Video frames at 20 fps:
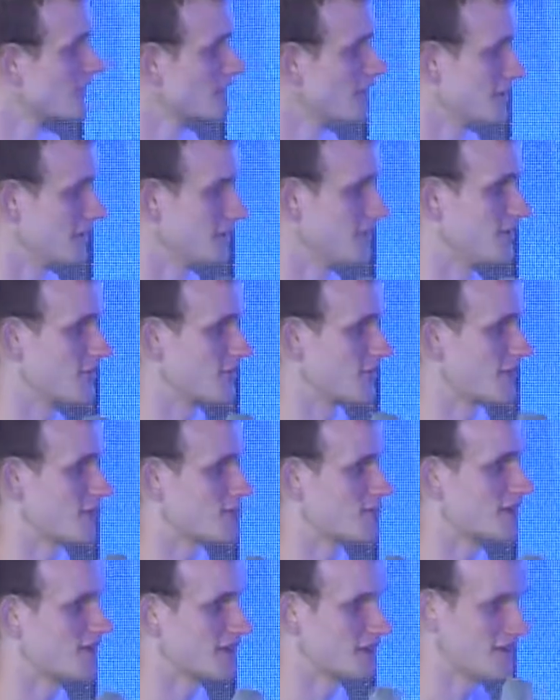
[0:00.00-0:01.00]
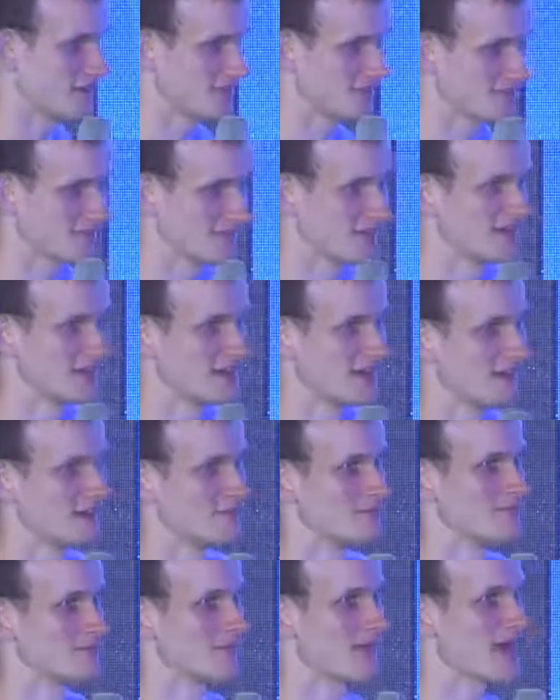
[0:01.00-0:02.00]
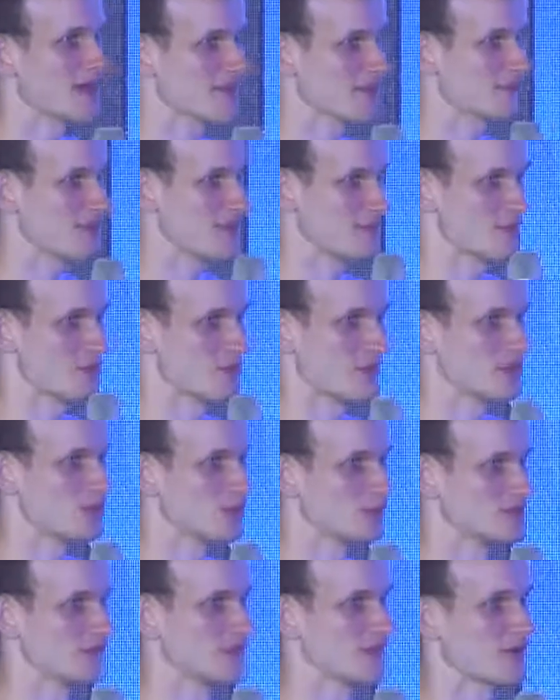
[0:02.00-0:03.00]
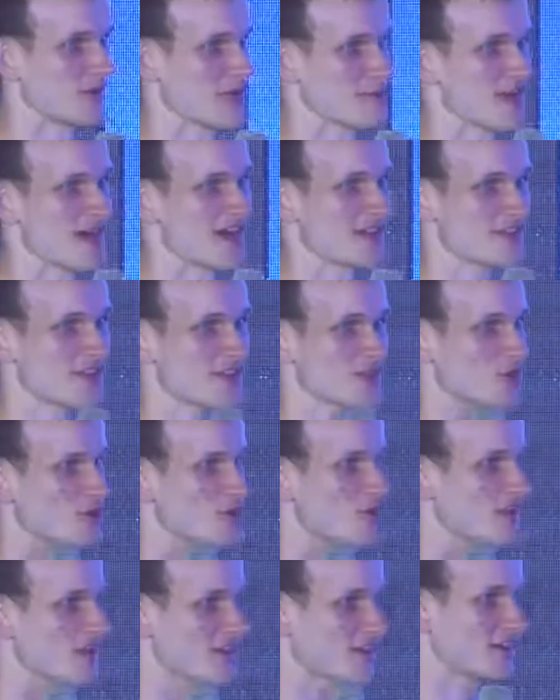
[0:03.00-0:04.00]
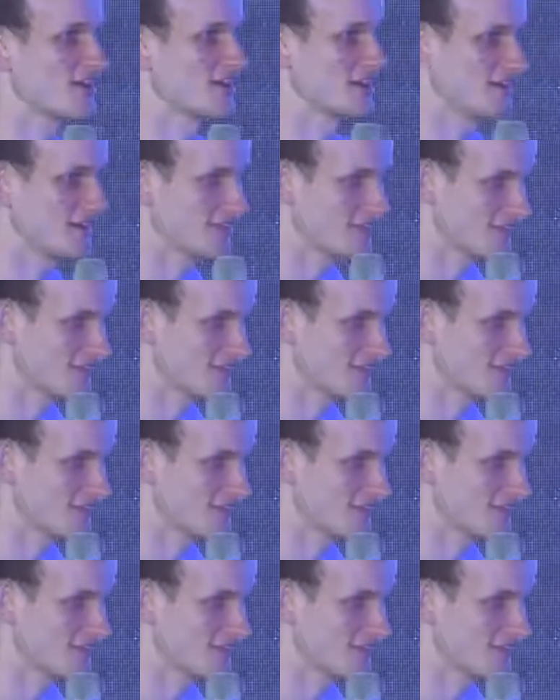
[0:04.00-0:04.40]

Ethereum.eth, ask me about my cool Ethereum hacking services.eth.